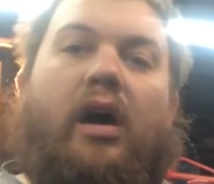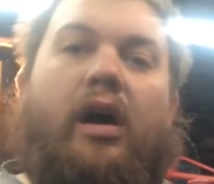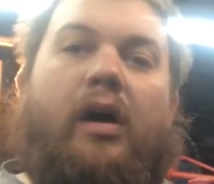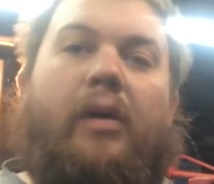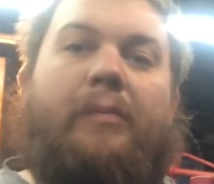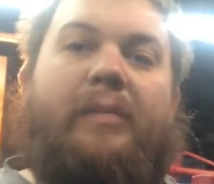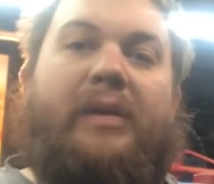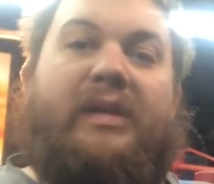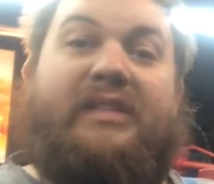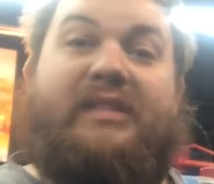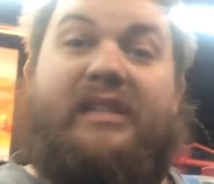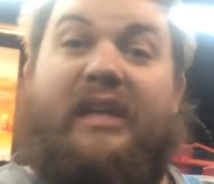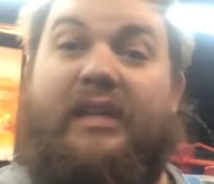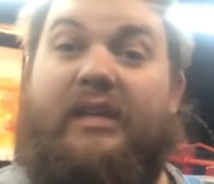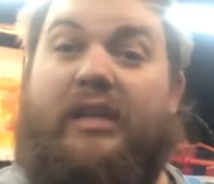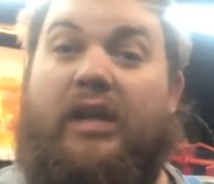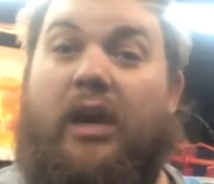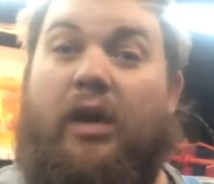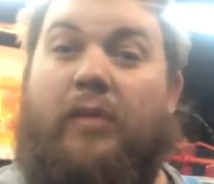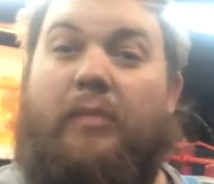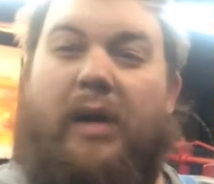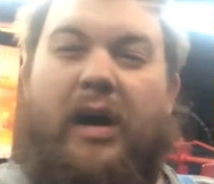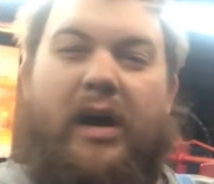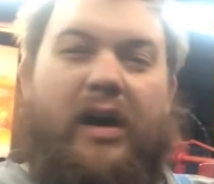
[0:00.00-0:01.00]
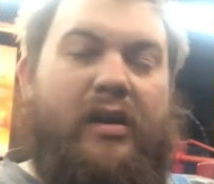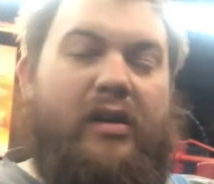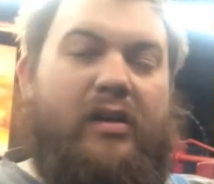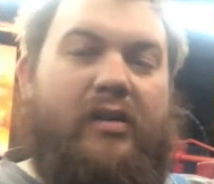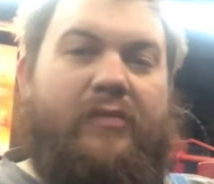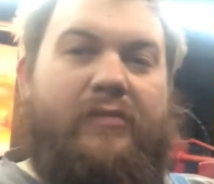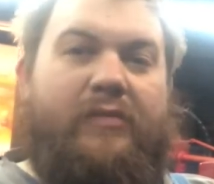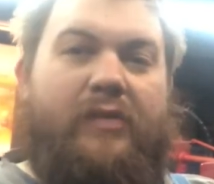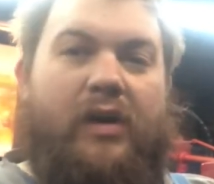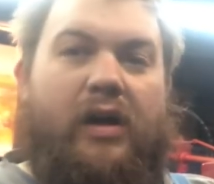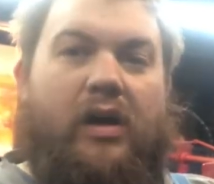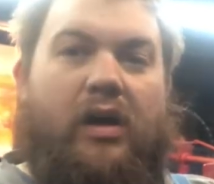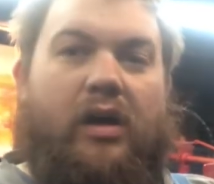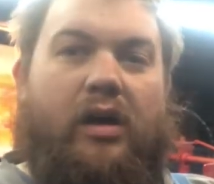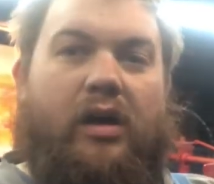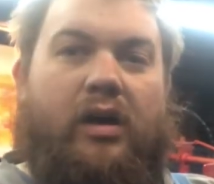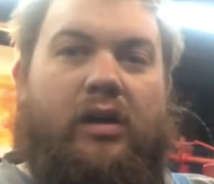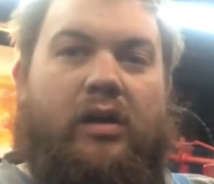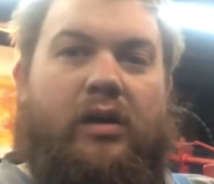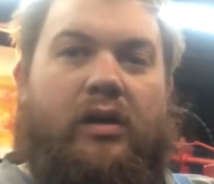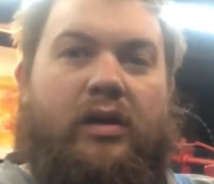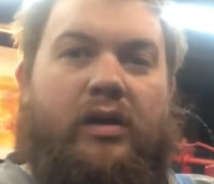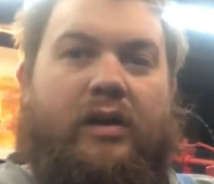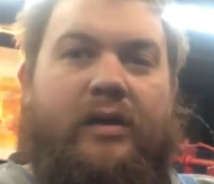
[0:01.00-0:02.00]
It did come out of,
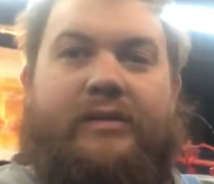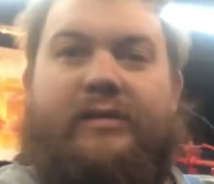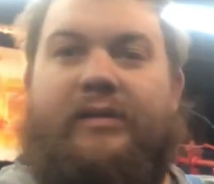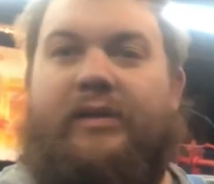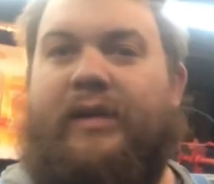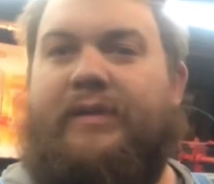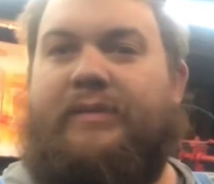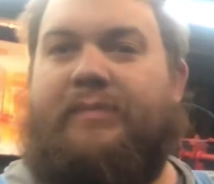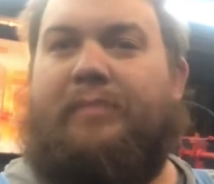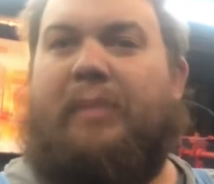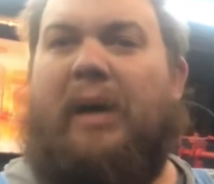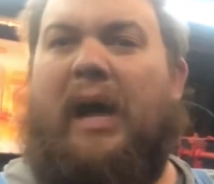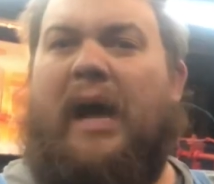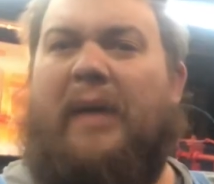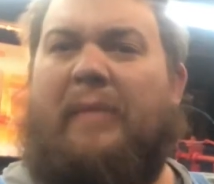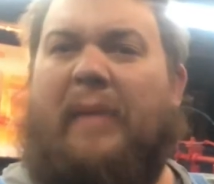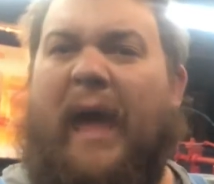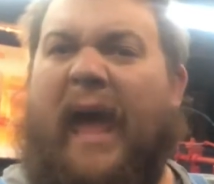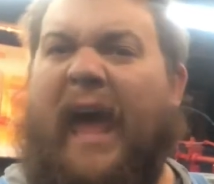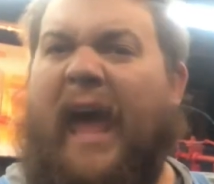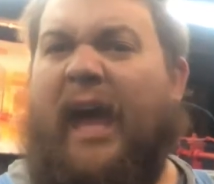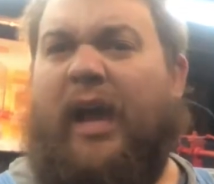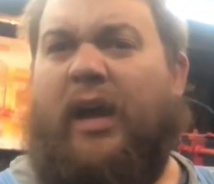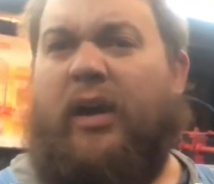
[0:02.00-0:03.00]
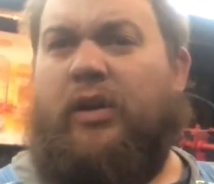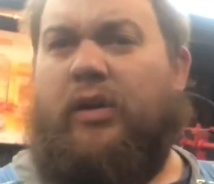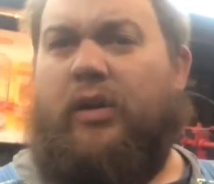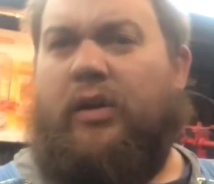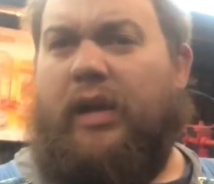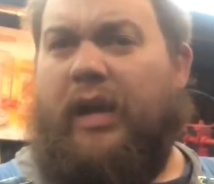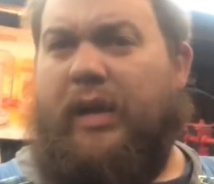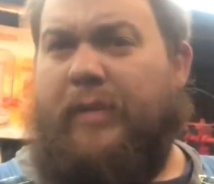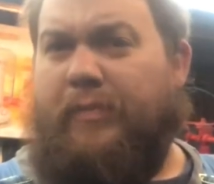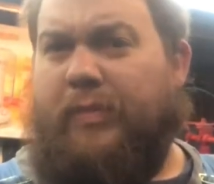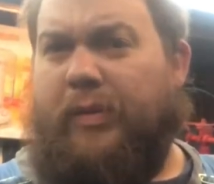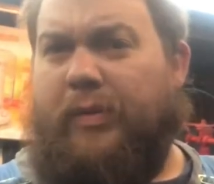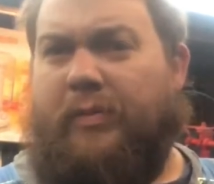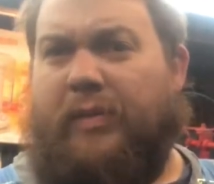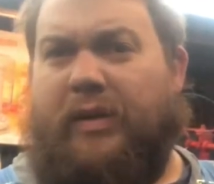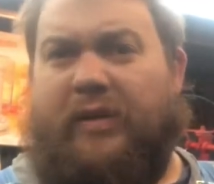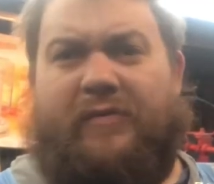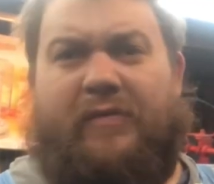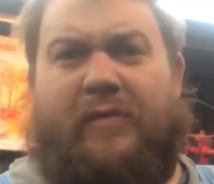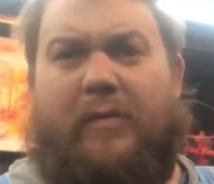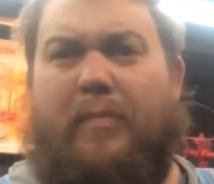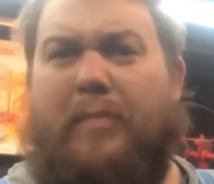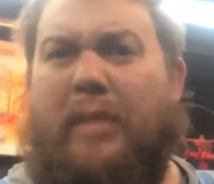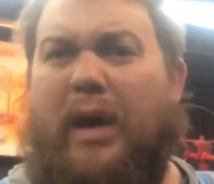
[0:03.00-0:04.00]
it still has Bob Acker implement
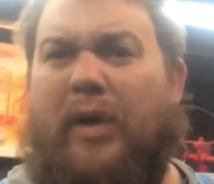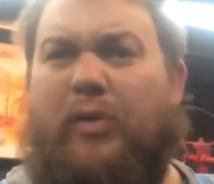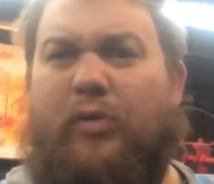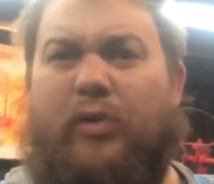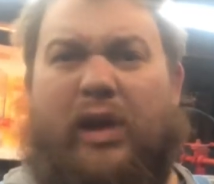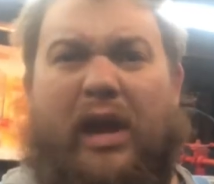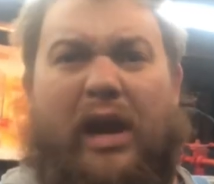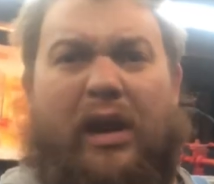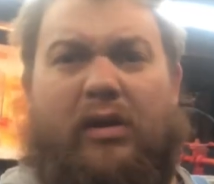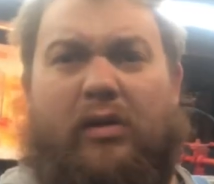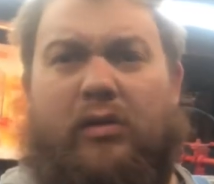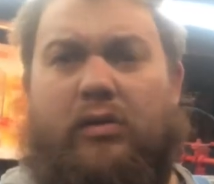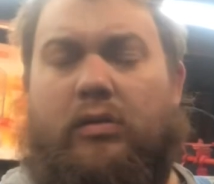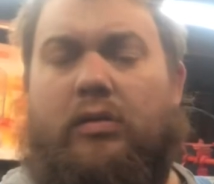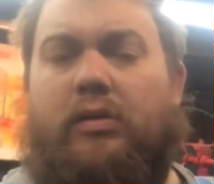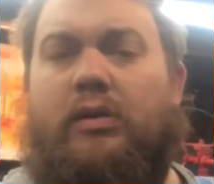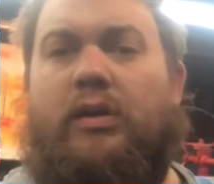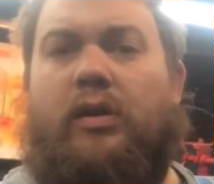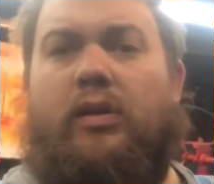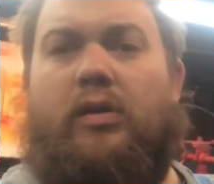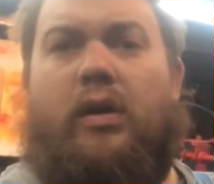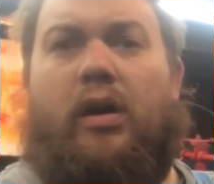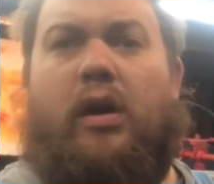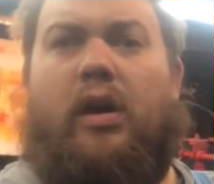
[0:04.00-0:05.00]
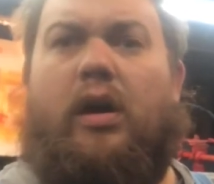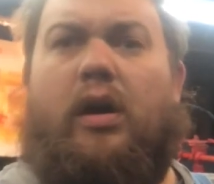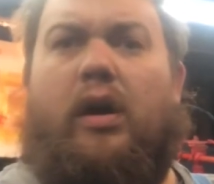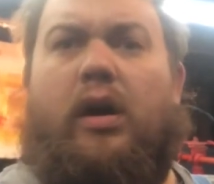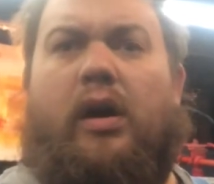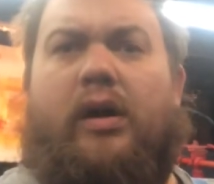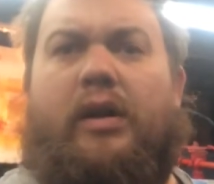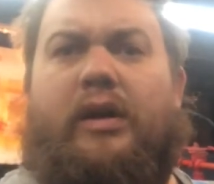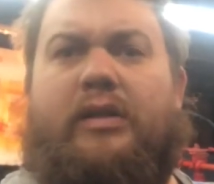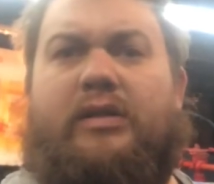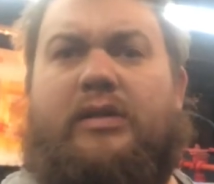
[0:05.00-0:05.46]
from Mount Carroll on it.